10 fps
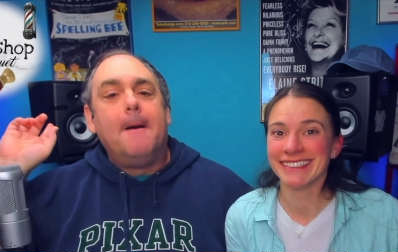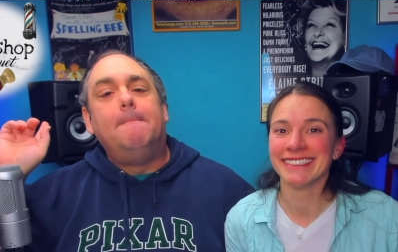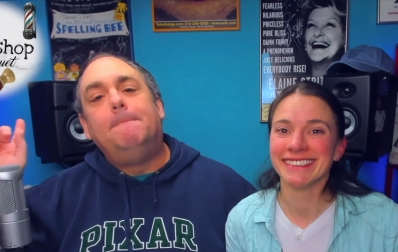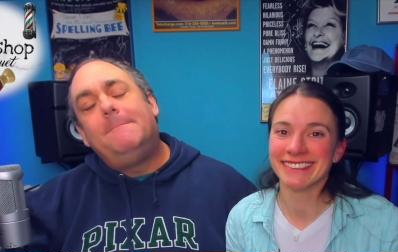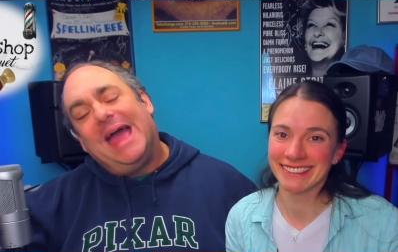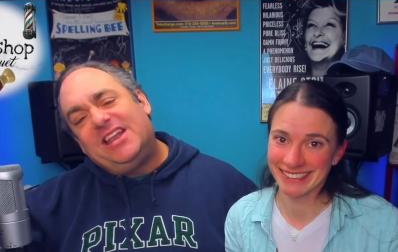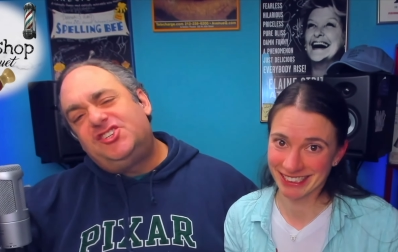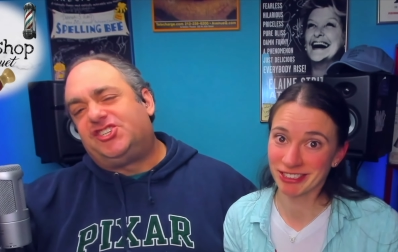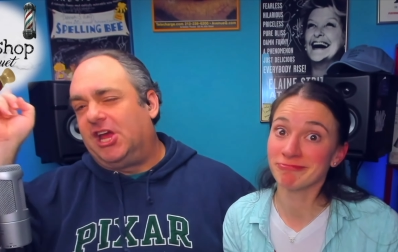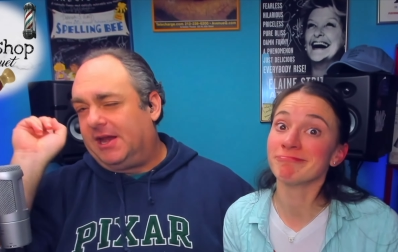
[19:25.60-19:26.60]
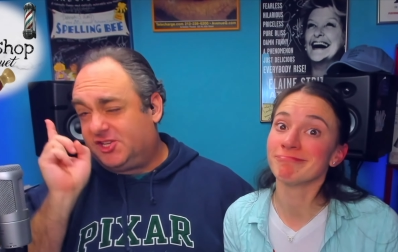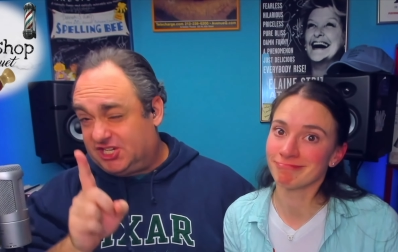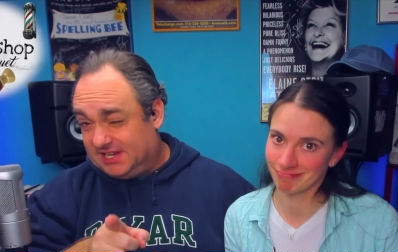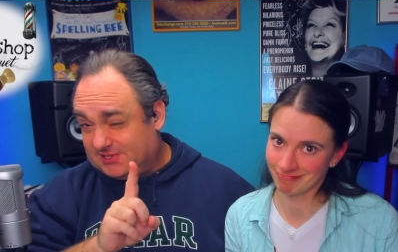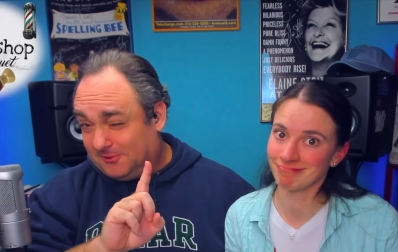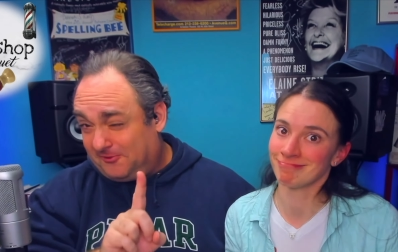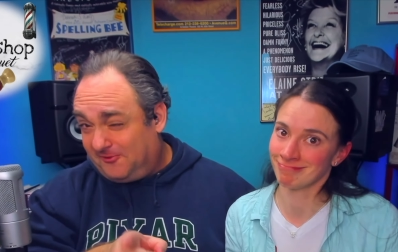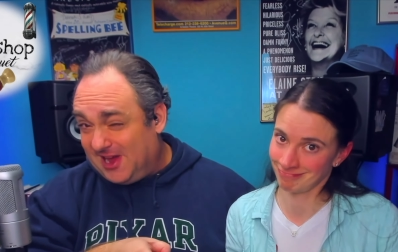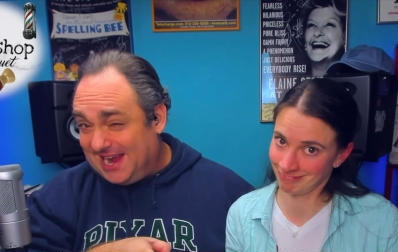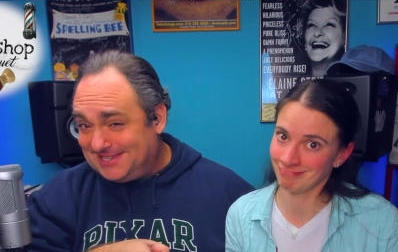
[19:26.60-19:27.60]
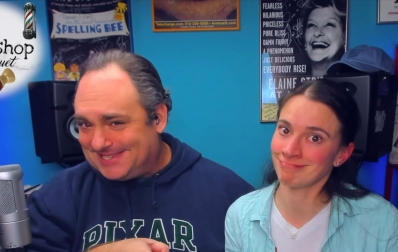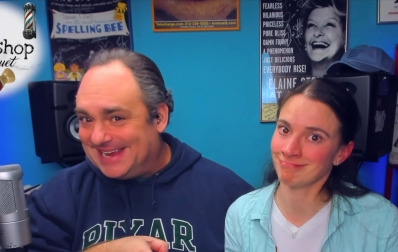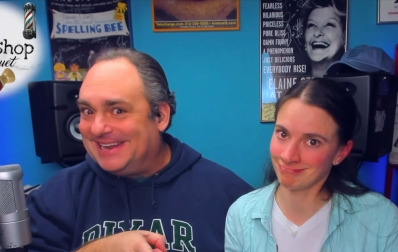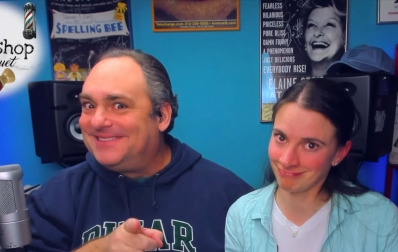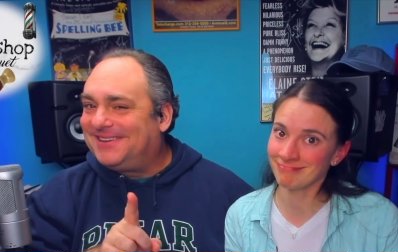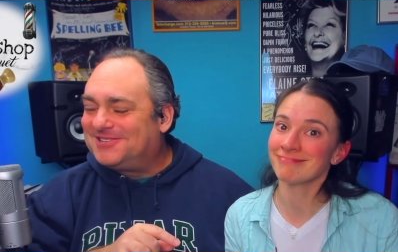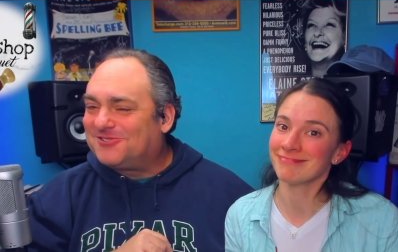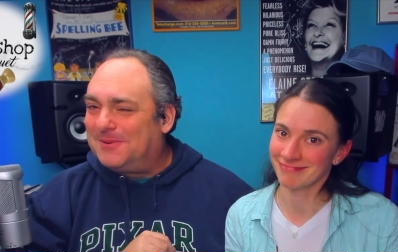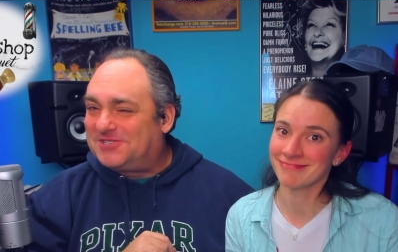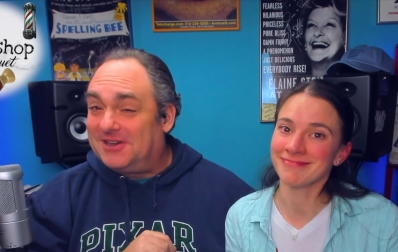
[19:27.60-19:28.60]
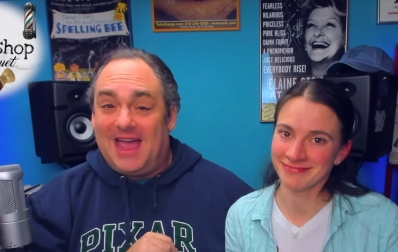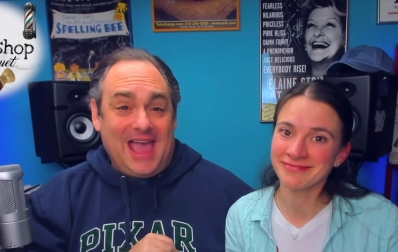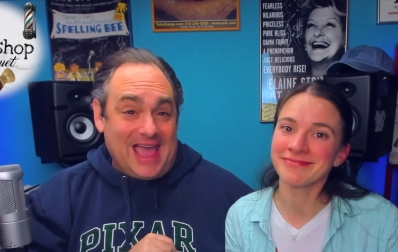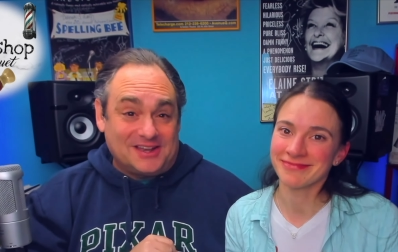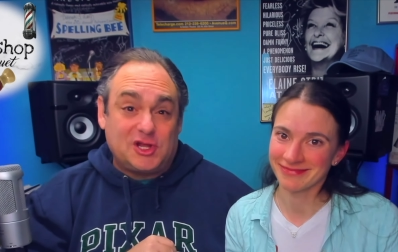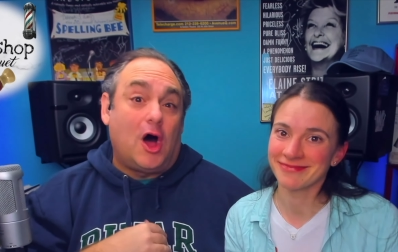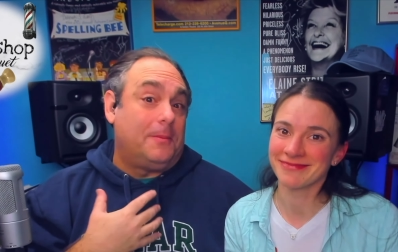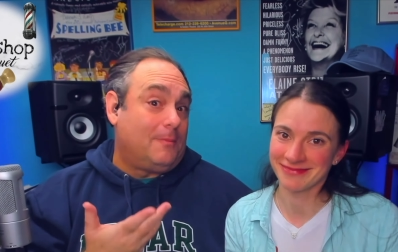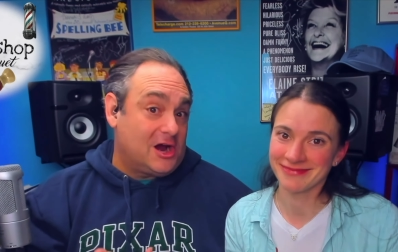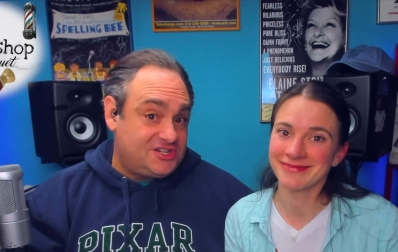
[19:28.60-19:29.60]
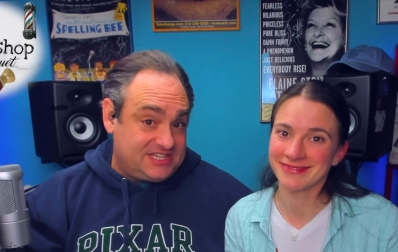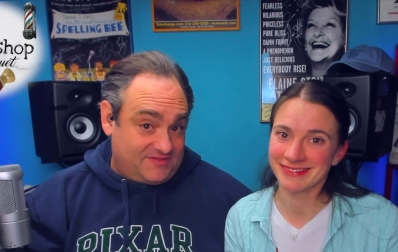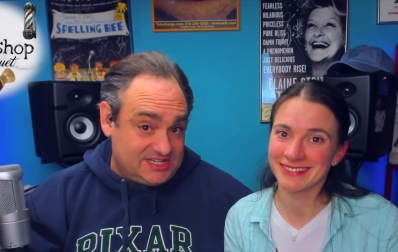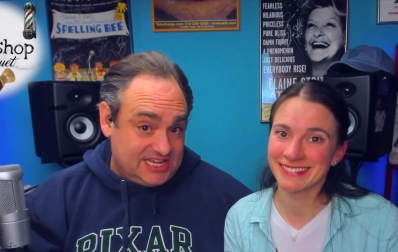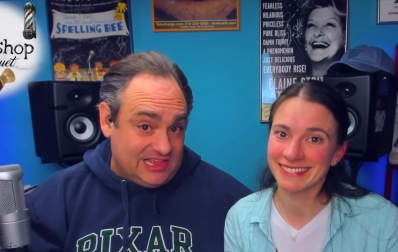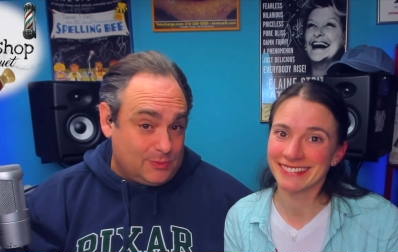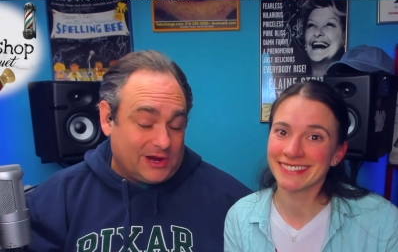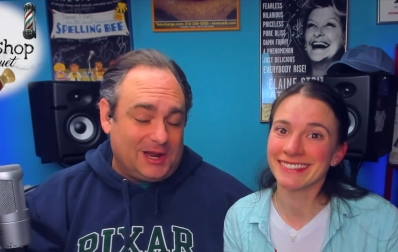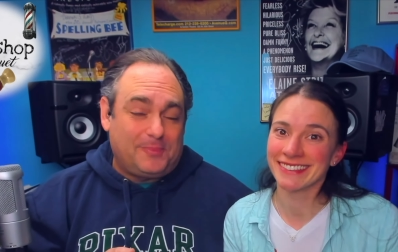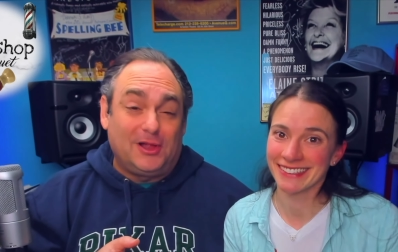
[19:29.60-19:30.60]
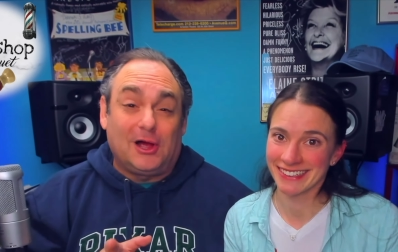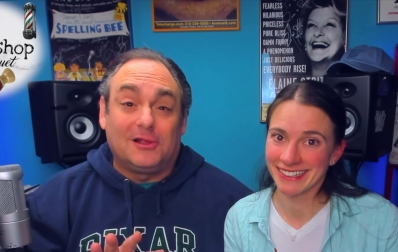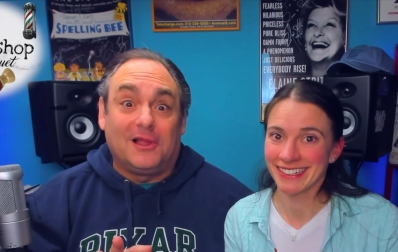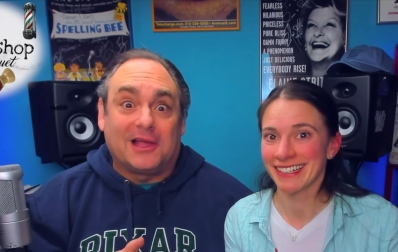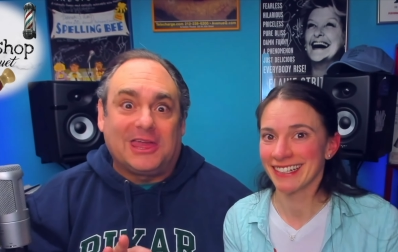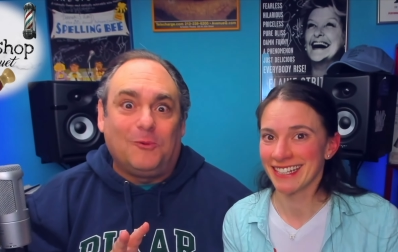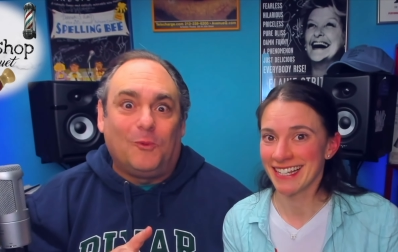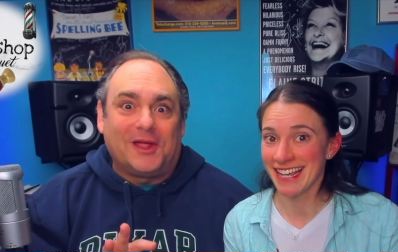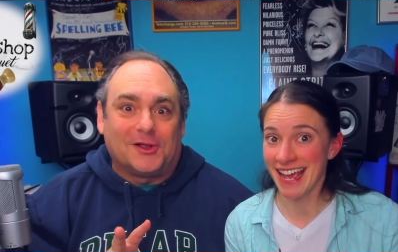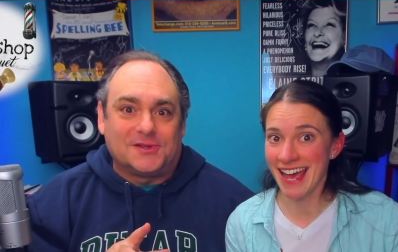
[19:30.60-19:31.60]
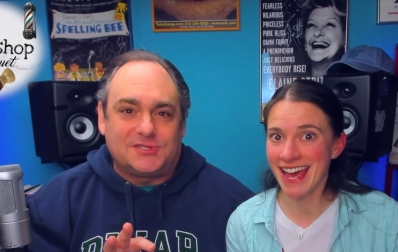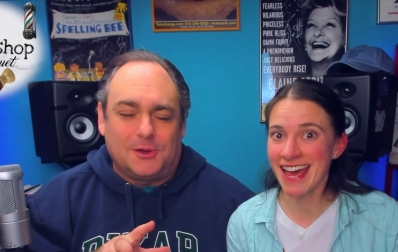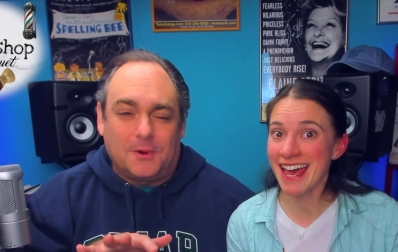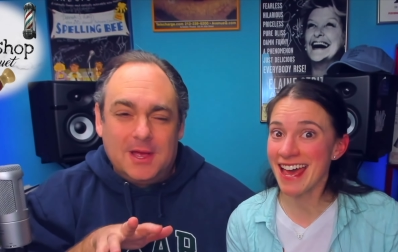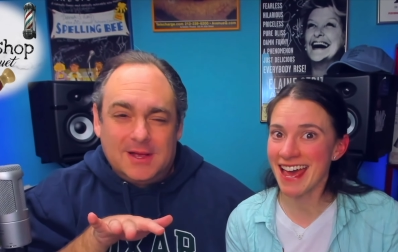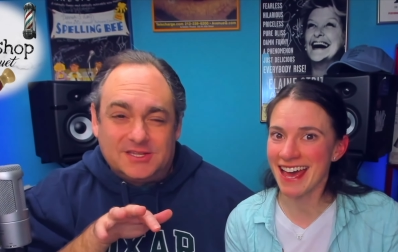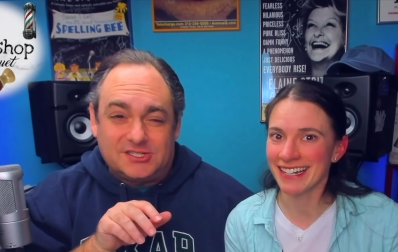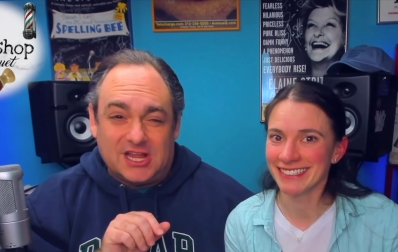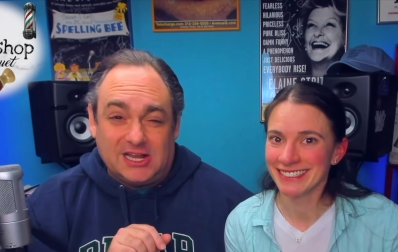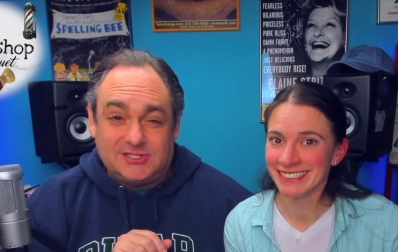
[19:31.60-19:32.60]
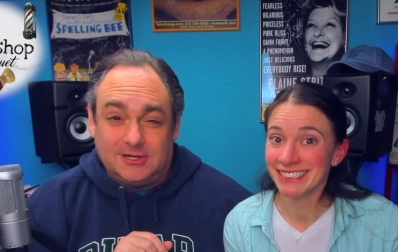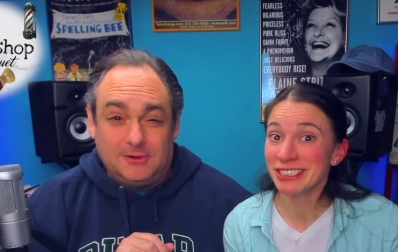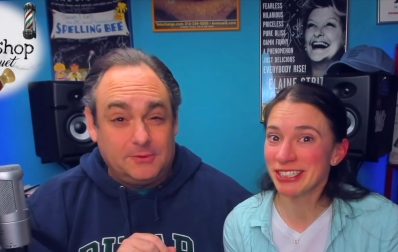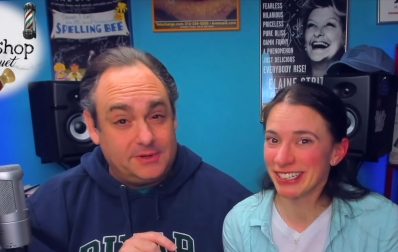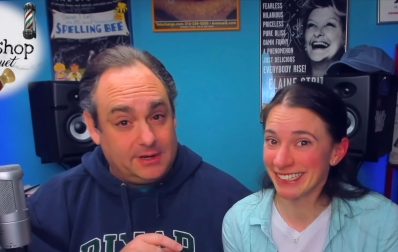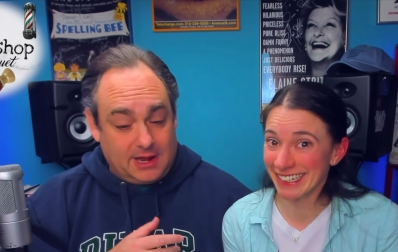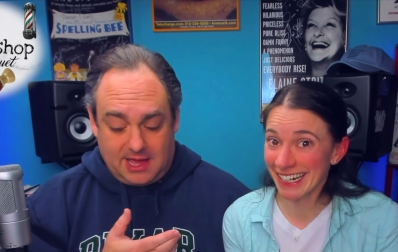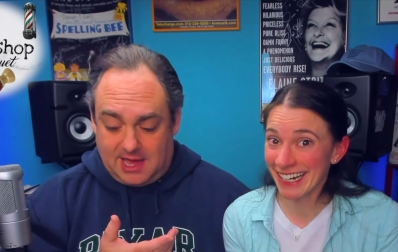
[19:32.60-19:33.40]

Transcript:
Speaker 1: Mention chiseled face mm -hmm. in mm-hmm. the description. And on March 17th, we're gonna pull our lucky winner. So stay tuned Good and luck.